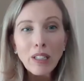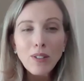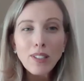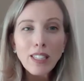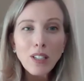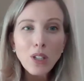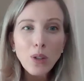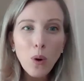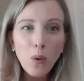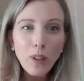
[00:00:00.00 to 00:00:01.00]
So essentially
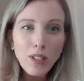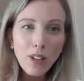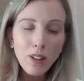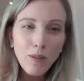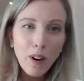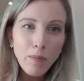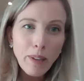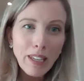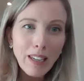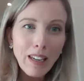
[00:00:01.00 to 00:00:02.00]
what we do at the very
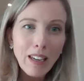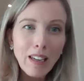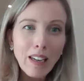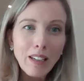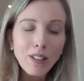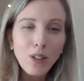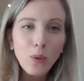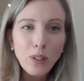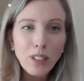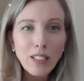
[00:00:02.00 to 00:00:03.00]
beginning is that
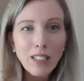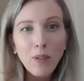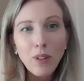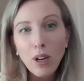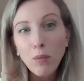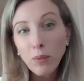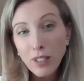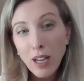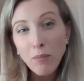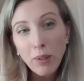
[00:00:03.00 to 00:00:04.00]
we'll sit down with a couple
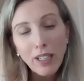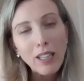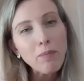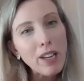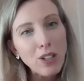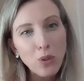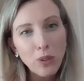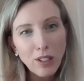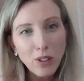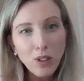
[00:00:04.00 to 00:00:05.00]
separately, make sure
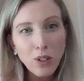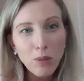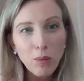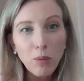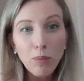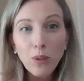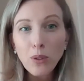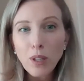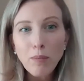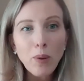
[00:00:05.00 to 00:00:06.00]
they're suitable, but
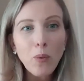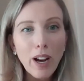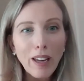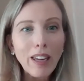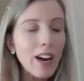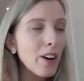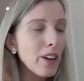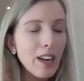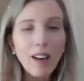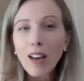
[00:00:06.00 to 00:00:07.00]
also be working out,
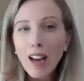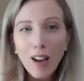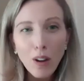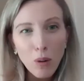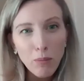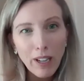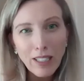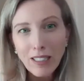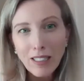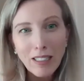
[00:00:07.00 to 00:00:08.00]
okay, how
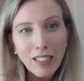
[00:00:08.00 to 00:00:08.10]
complex is this